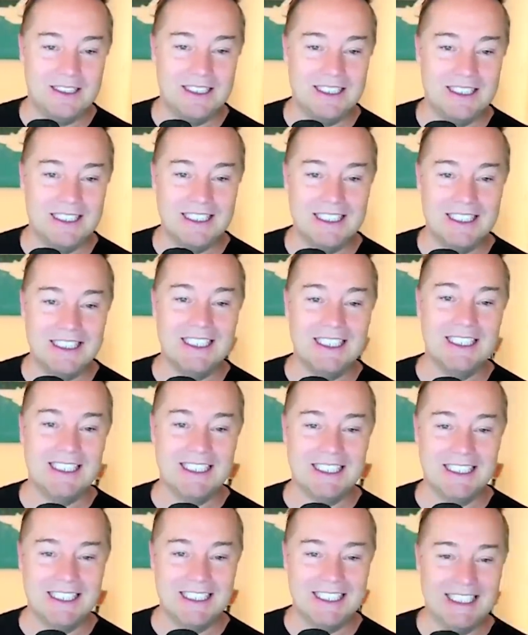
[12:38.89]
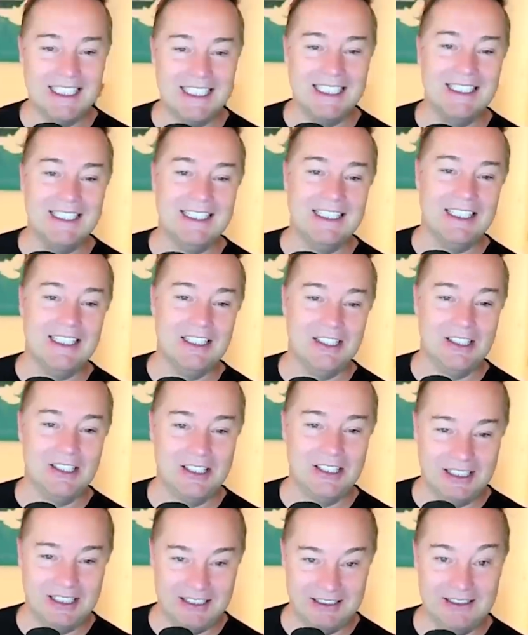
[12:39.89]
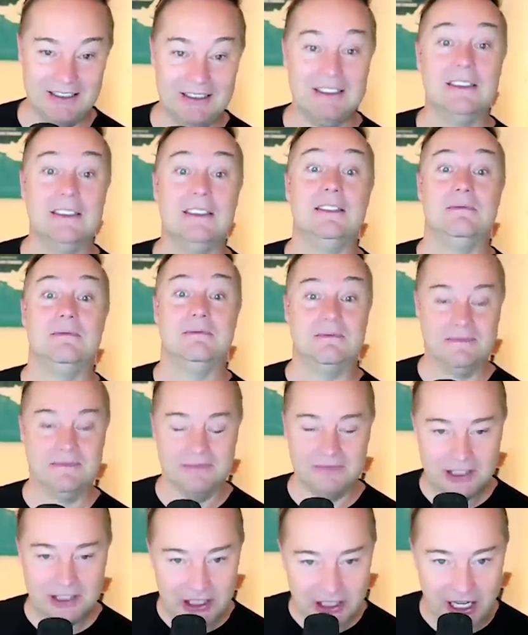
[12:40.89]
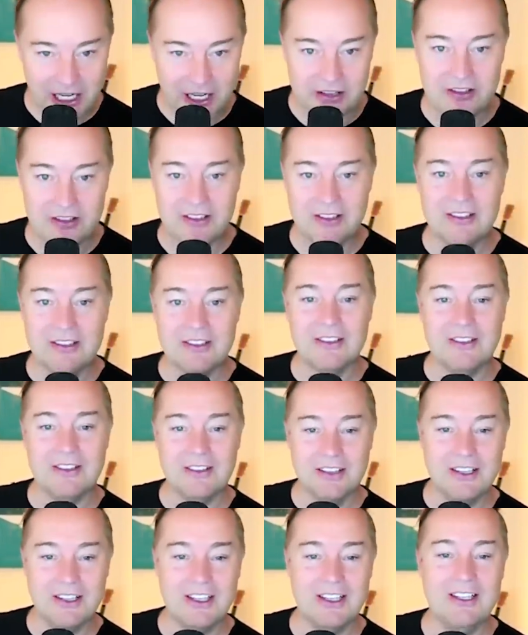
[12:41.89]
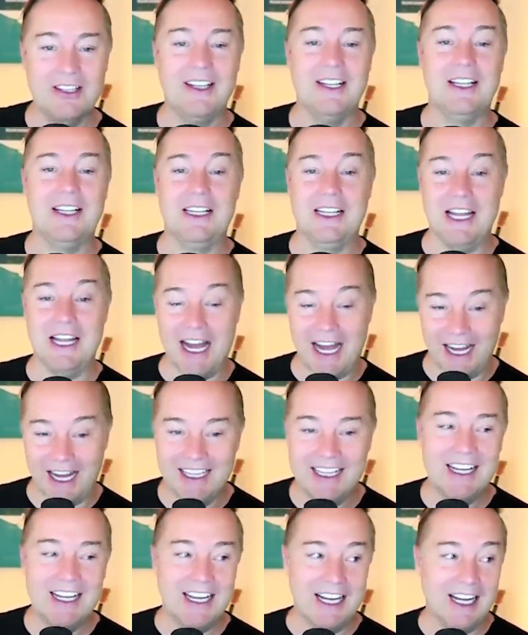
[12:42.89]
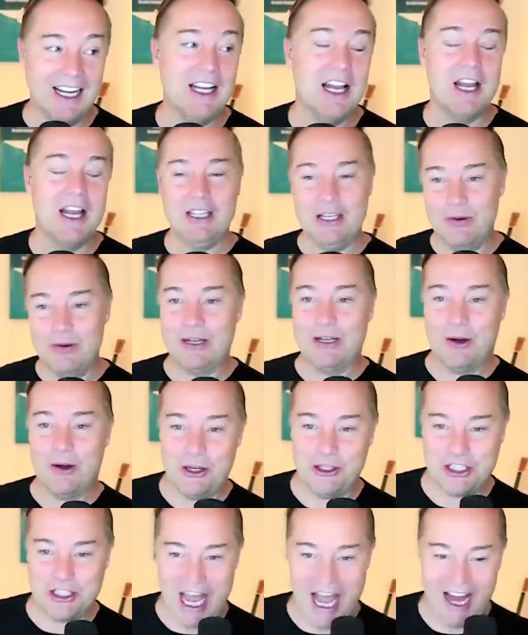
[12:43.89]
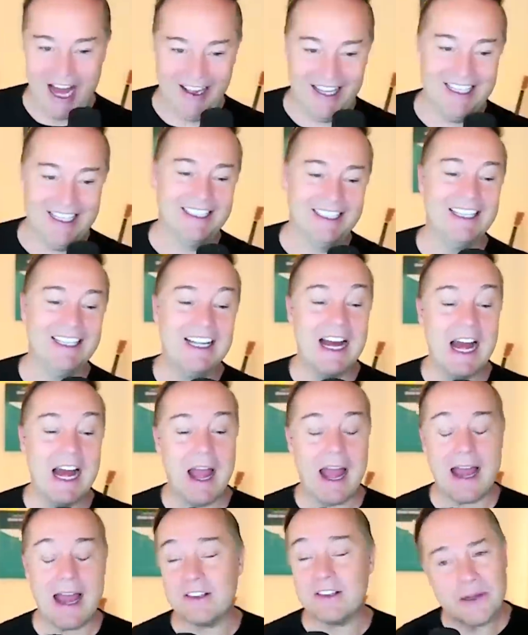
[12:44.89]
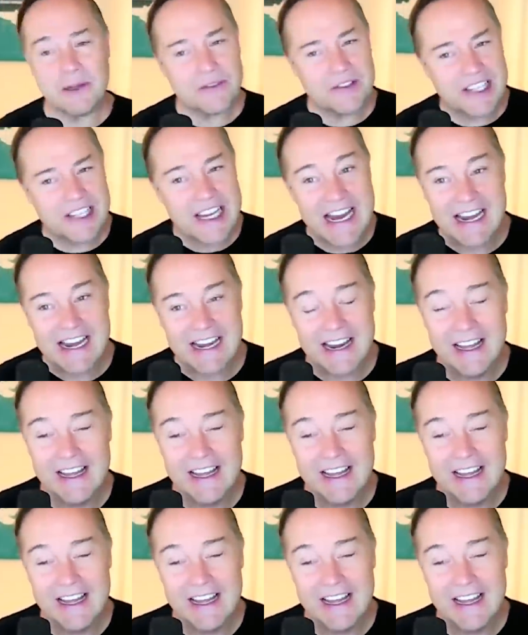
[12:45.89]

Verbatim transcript: nice claim against that employee for all sorts of wrongdoing. Yeah, you would go to jail. As we've seen,